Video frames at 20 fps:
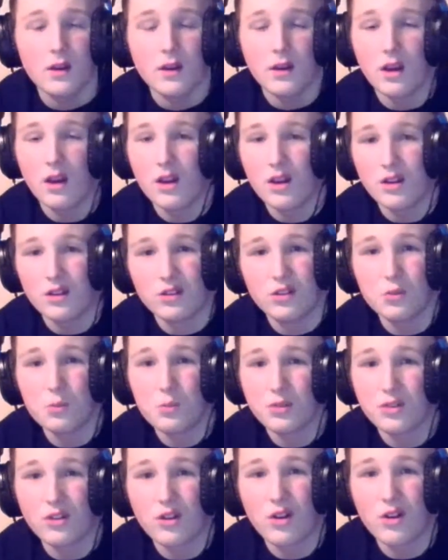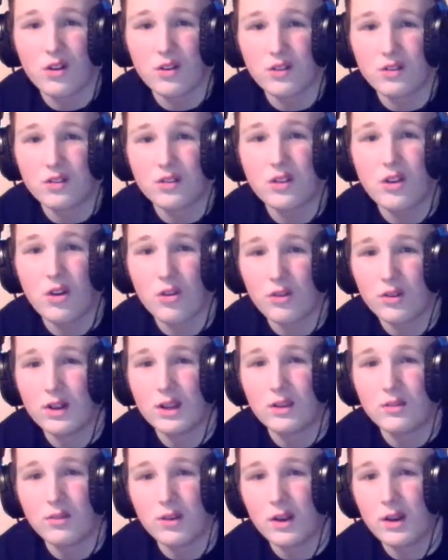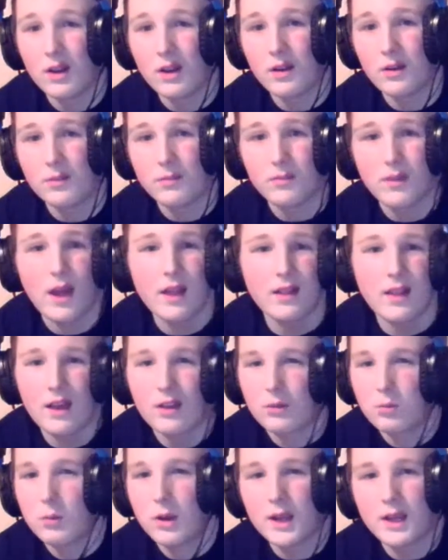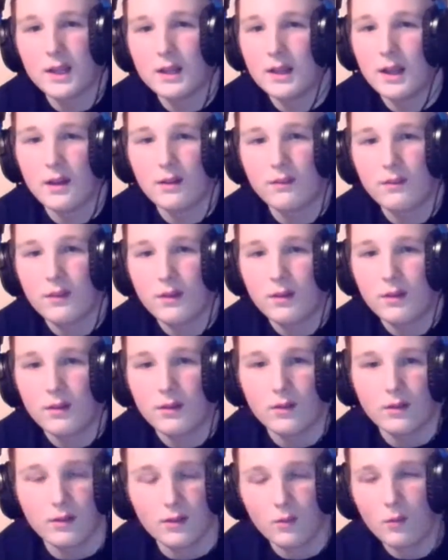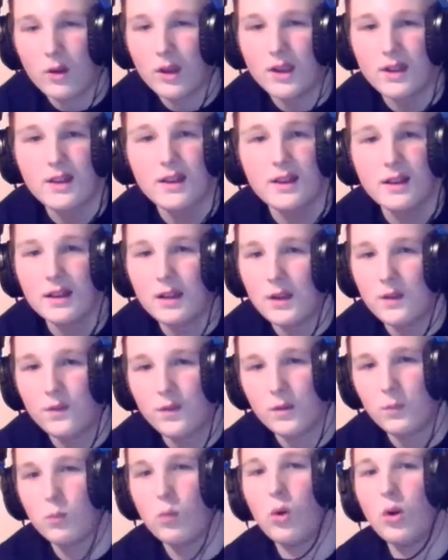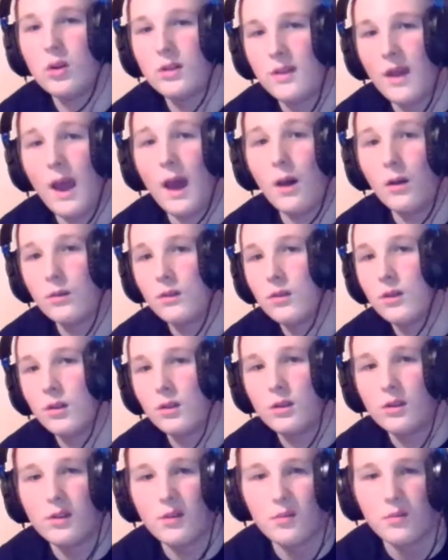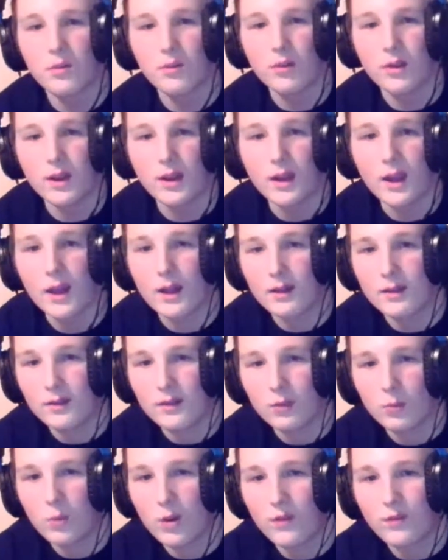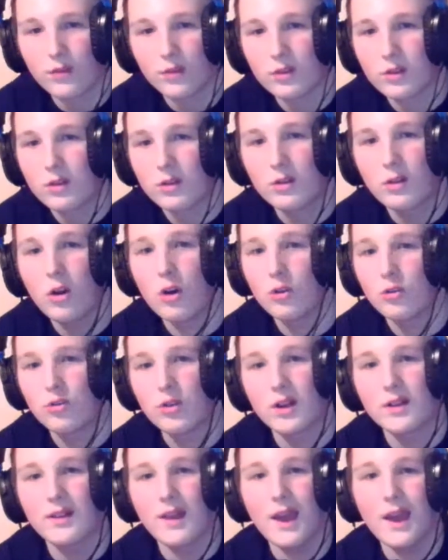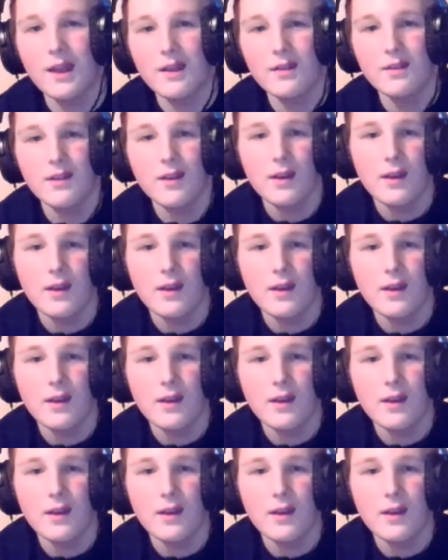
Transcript: superstars currently right now, and that's why he left. Well, he didn't leave; he walked out on the WWE, and he's waiting for his contract to end.